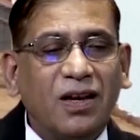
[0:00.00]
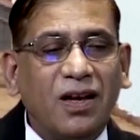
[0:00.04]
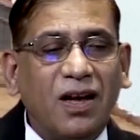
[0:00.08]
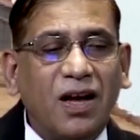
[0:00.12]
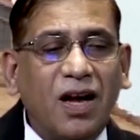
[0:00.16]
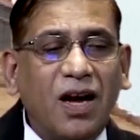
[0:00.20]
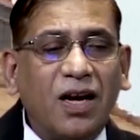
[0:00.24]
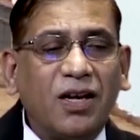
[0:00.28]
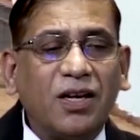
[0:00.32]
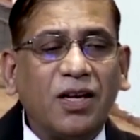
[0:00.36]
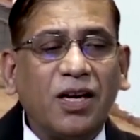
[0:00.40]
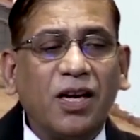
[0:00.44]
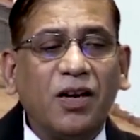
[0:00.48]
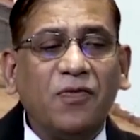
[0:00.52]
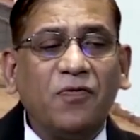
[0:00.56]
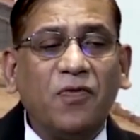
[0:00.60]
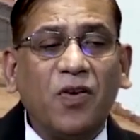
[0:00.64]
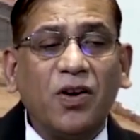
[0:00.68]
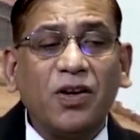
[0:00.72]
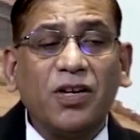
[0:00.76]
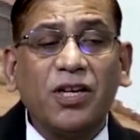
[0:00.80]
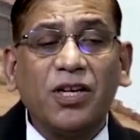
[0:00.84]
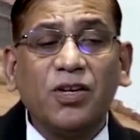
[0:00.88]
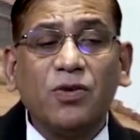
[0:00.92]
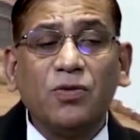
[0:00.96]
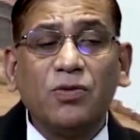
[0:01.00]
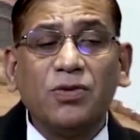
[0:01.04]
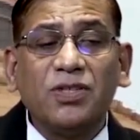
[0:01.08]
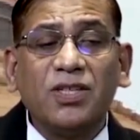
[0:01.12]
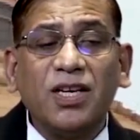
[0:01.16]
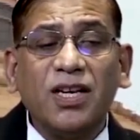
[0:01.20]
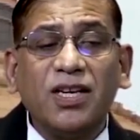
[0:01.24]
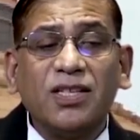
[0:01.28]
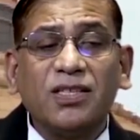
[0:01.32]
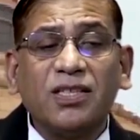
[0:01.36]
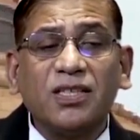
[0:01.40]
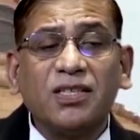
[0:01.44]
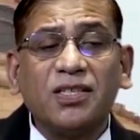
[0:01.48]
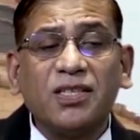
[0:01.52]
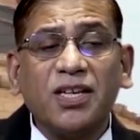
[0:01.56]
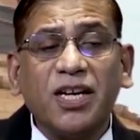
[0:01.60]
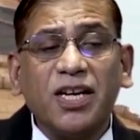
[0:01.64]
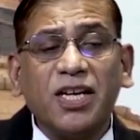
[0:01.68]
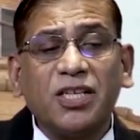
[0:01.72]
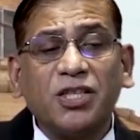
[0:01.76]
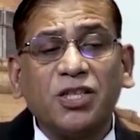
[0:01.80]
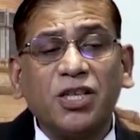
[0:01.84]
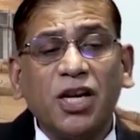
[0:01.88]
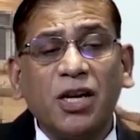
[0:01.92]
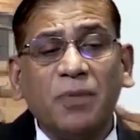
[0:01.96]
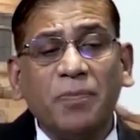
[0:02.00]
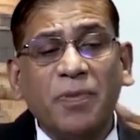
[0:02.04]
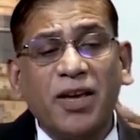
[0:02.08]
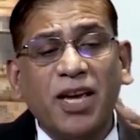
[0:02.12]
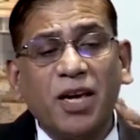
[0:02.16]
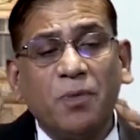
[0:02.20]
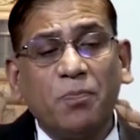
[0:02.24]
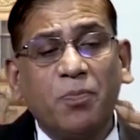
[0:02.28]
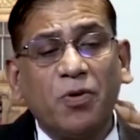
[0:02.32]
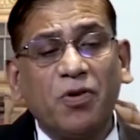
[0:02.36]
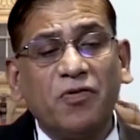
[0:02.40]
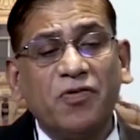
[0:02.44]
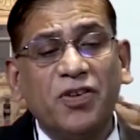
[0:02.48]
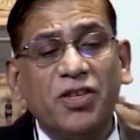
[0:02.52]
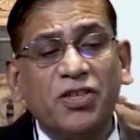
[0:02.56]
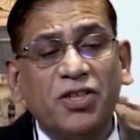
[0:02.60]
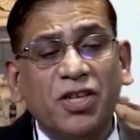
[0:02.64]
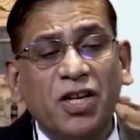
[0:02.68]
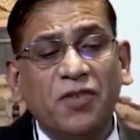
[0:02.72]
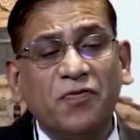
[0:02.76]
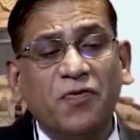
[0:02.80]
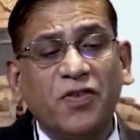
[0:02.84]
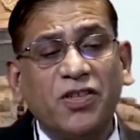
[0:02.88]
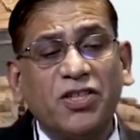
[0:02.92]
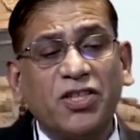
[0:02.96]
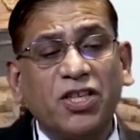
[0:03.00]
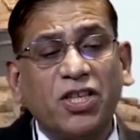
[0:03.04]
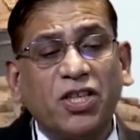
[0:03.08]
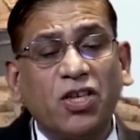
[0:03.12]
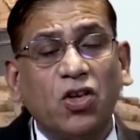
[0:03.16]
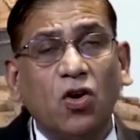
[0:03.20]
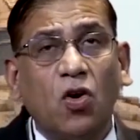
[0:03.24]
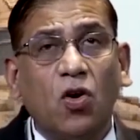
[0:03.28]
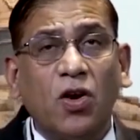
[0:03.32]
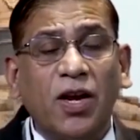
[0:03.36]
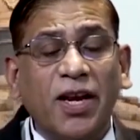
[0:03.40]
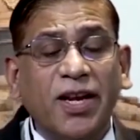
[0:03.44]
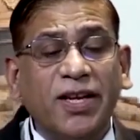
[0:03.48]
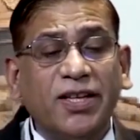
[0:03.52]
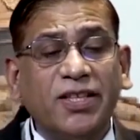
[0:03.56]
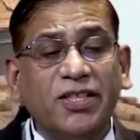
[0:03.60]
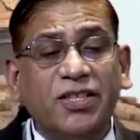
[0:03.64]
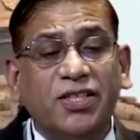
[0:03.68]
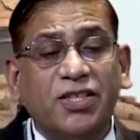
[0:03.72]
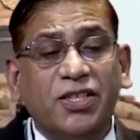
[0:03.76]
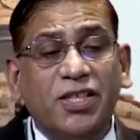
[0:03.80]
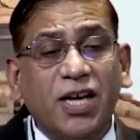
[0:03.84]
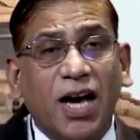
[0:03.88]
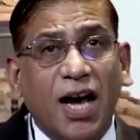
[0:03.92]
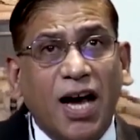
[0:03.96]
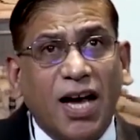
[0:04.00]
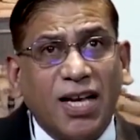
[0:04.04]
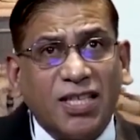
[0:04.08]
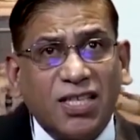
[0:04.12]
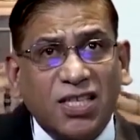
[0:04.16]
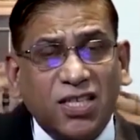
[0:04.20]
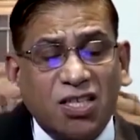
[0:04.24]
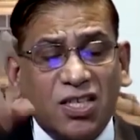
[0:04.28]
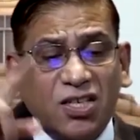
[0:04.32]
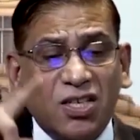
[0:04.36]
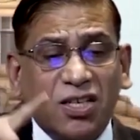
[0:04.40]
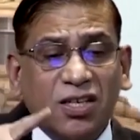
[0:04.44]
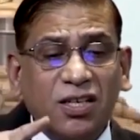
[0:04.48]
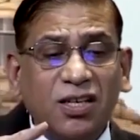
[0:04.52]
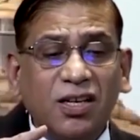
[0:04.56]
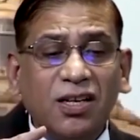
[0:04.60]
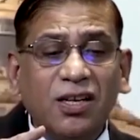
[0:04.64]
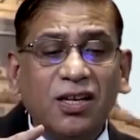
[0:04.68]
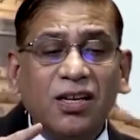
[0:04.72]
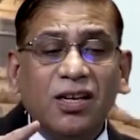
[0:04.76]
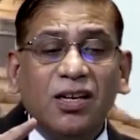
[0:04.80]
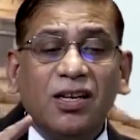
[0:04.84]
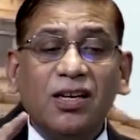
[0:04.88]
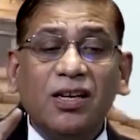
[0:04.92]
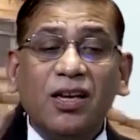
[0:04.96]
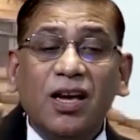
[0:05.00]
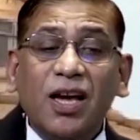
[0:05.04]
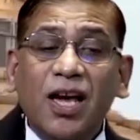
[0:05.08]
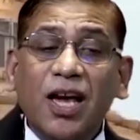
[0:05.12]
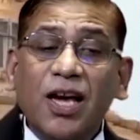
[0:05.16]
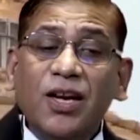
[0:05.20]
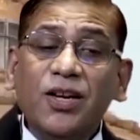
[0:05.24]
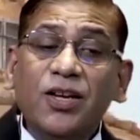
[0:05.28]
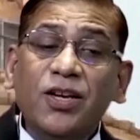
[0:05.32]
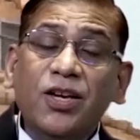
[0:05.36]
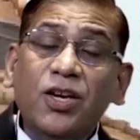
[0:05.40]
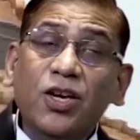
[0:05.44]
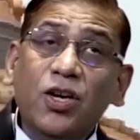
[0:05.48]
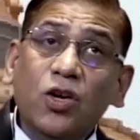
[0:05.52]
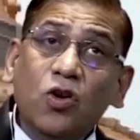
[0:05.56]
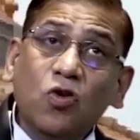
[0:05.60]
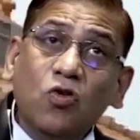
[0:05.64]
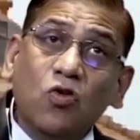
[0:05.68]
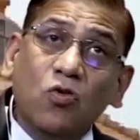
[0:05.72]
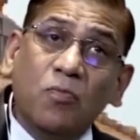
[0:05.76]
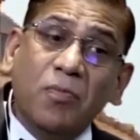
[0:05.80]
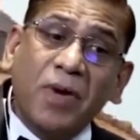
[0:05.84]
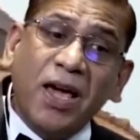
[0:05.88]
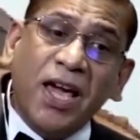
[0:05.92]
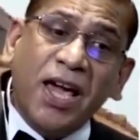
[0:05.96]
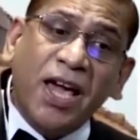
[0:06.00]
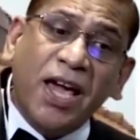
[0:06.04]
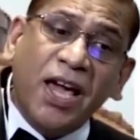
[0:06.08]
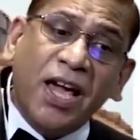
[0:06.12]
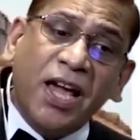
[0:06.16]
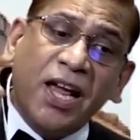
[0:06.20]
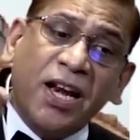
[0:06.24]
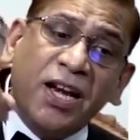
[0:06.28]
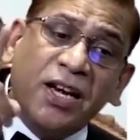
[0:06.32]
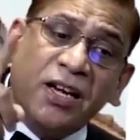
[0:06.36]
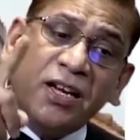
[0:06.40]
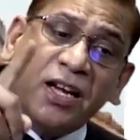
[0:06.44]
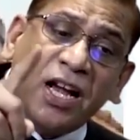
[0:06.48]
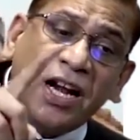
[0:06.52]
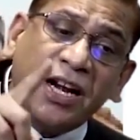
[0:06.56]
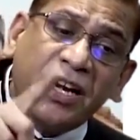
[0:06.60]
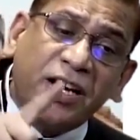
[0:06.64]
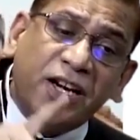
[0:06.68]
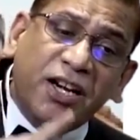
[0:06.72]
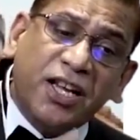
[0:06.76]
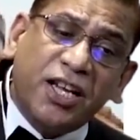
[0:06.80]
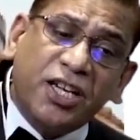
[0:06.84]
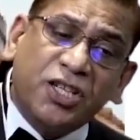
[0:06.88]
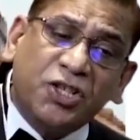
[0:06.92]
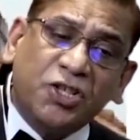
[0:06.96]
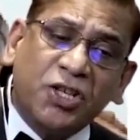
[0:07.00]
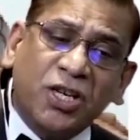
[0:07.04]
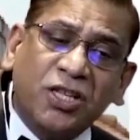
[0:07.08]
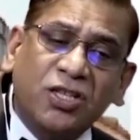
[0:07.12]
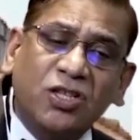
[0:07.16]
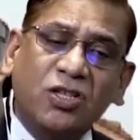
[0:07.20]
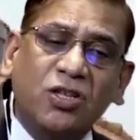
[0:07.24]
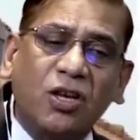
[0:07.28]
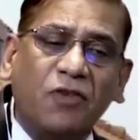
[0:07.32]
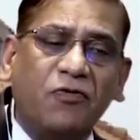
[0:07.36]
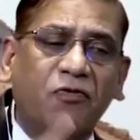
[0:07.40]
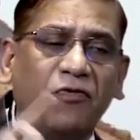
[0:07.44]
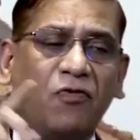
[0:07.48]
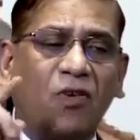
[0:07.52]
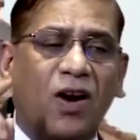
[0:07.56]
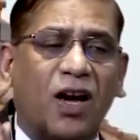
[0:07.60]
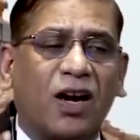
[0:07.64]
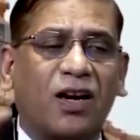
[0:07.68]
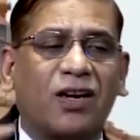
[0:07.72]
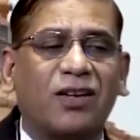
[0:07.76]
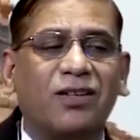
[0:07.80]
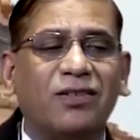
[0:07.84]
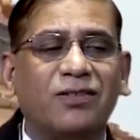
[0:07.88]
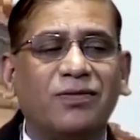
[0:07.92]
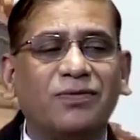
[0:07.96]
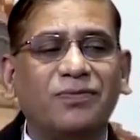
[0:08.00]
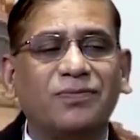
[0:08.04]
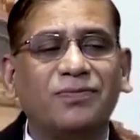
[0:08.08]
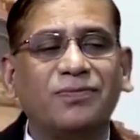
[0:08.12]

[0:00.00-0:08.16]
Article 42 says a state shall make provision for securing just and humane conditions of work